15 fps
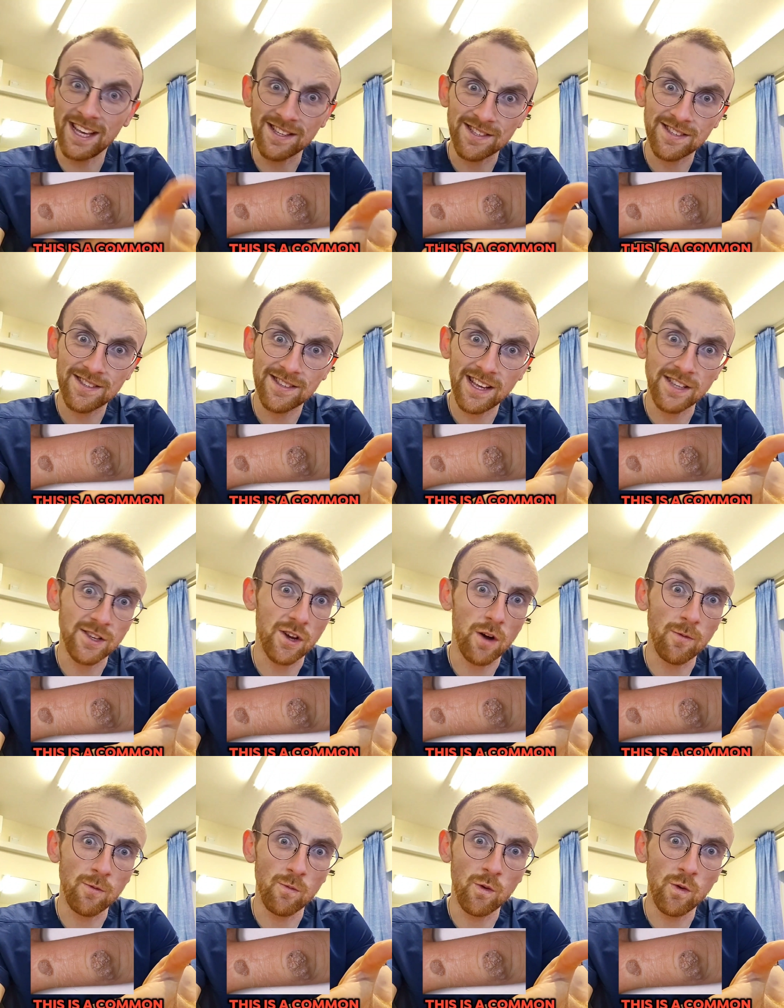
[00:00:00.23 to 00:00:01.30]
This is a
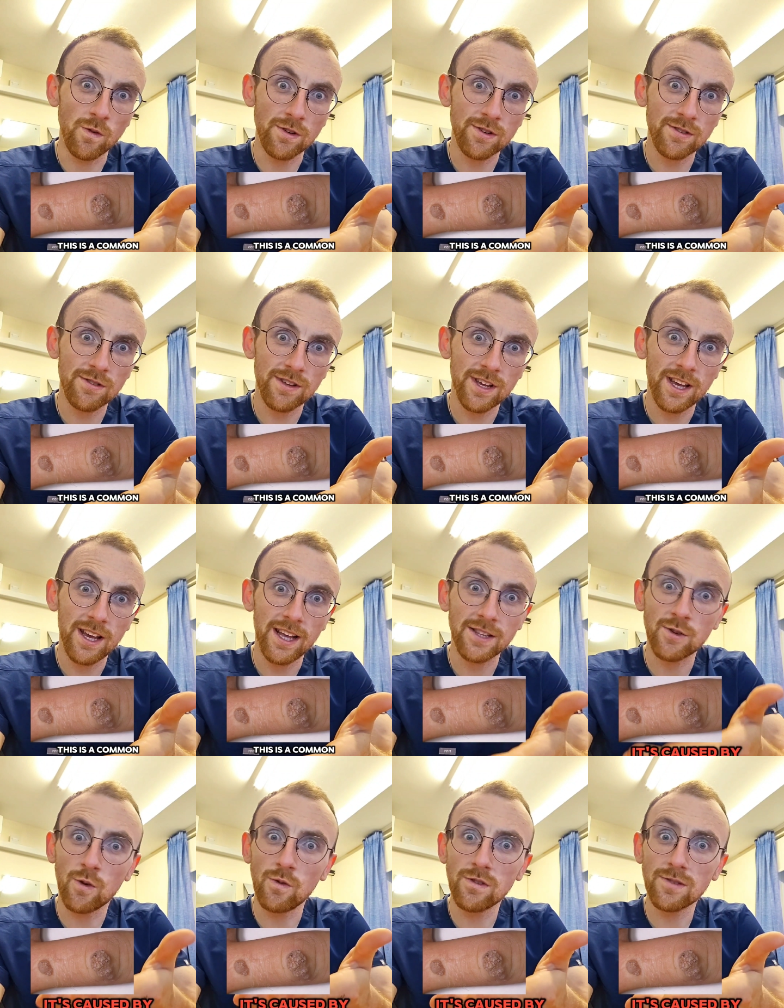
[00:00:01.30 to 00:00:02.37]
common wart.
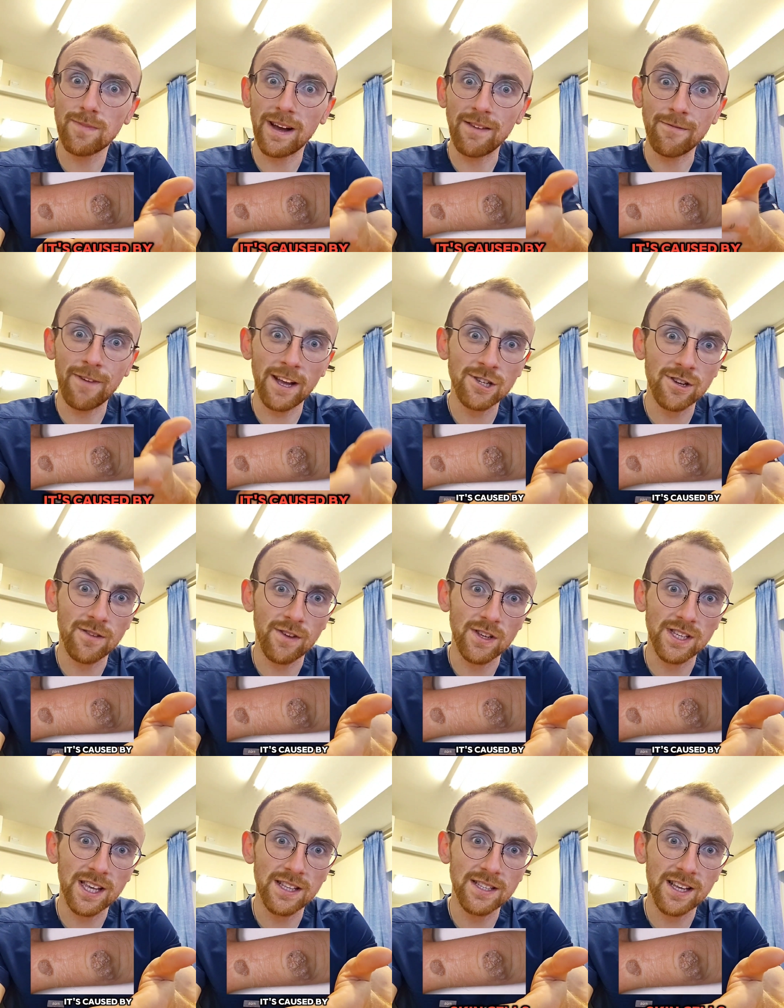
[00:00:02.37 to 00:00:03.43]
It's caused by infection of
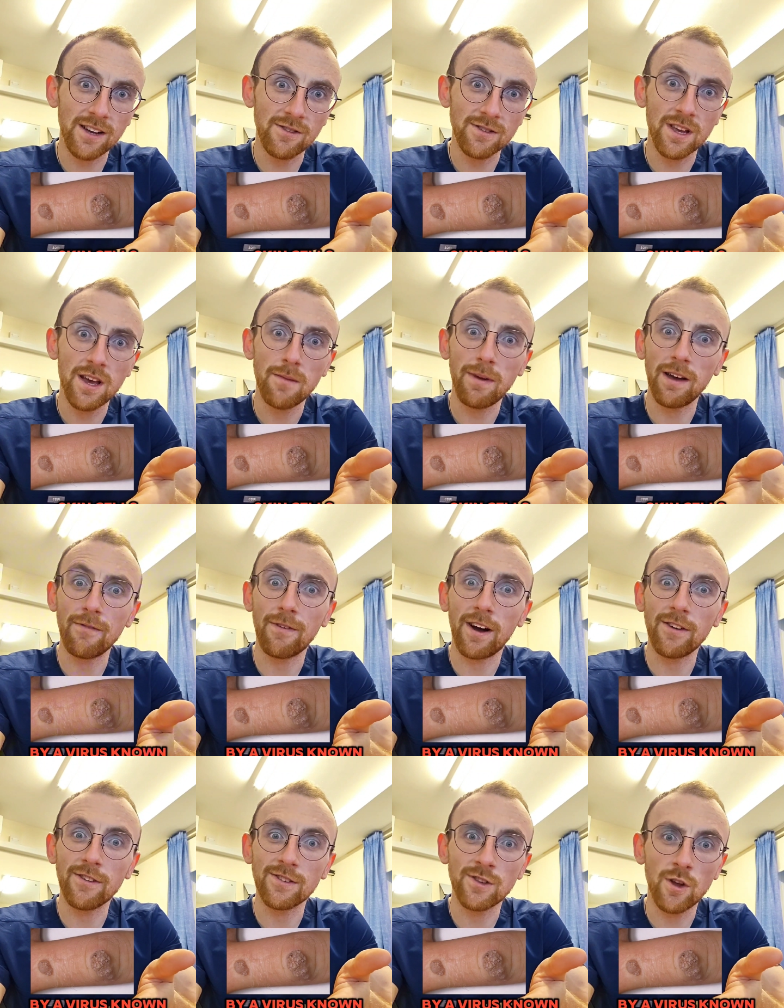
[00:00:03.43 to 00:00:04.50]
our skin cells by a
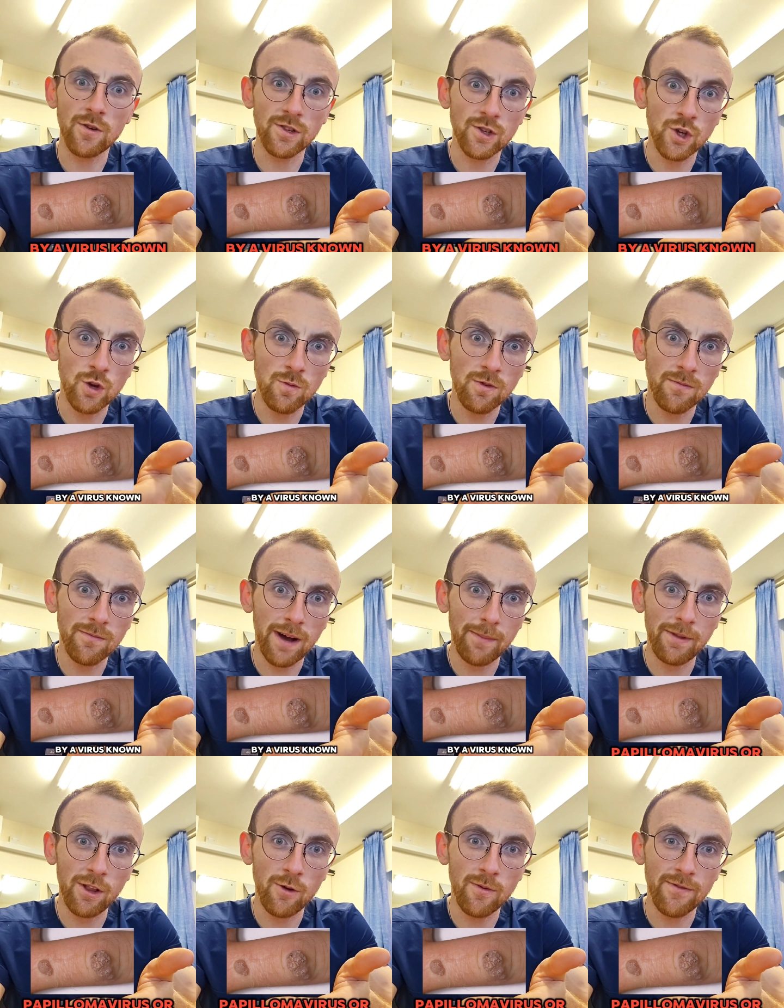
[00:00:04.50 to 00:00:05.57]
virus known as human
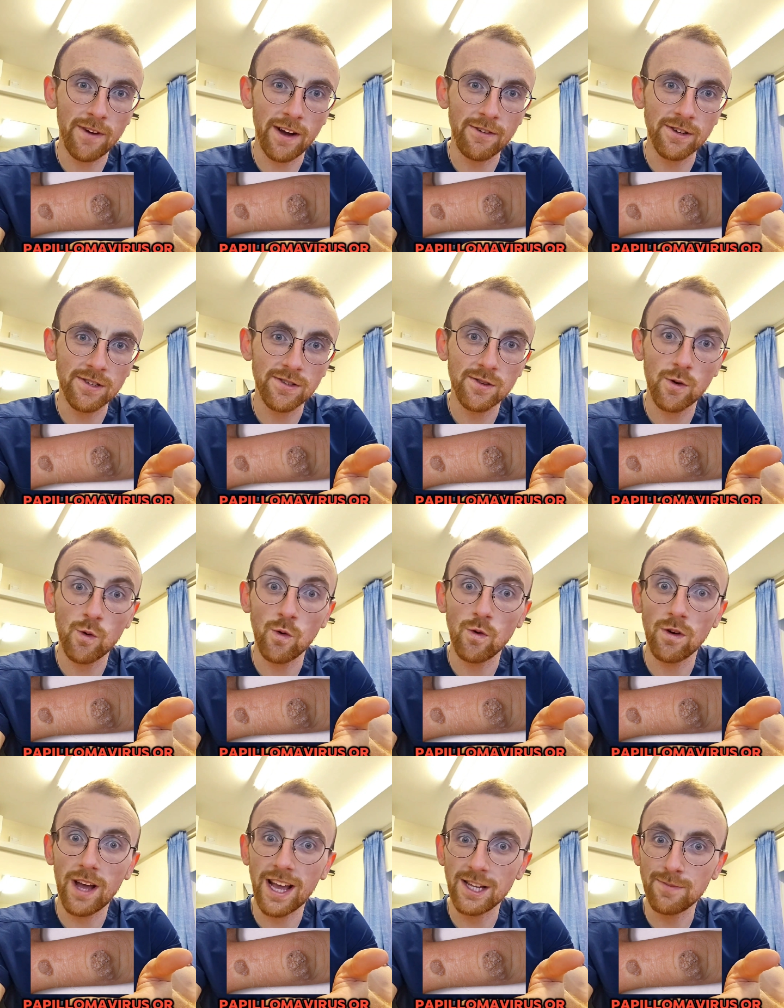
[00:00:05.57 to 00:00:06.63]
papillomavirus,
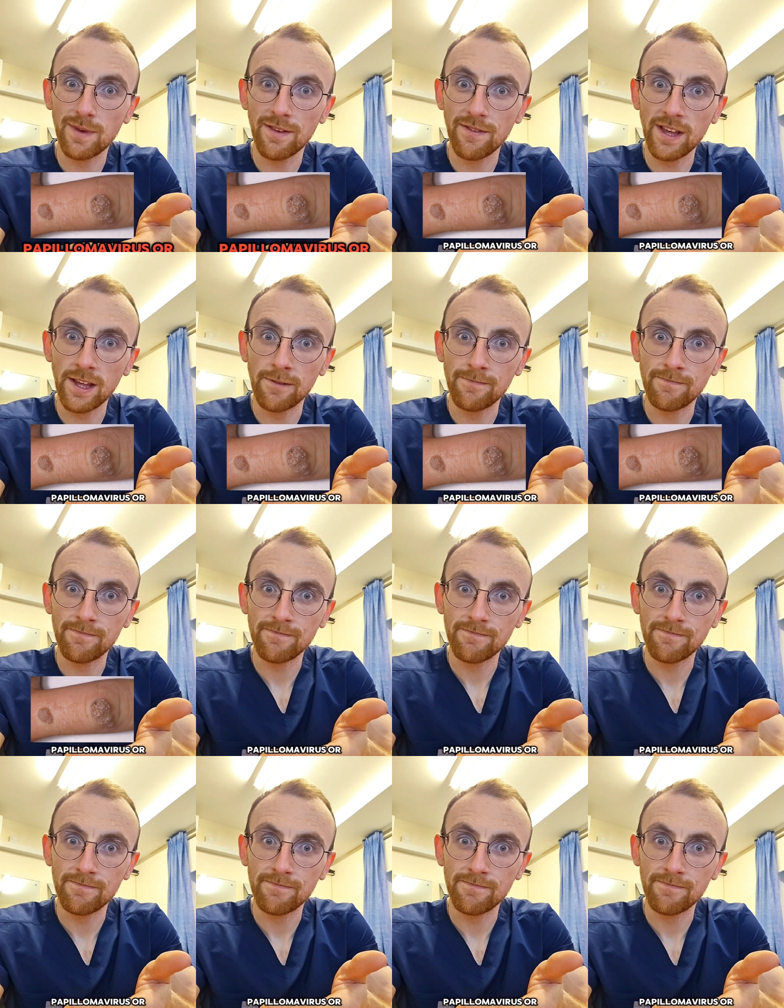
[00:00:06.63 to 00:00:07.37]
or H P V.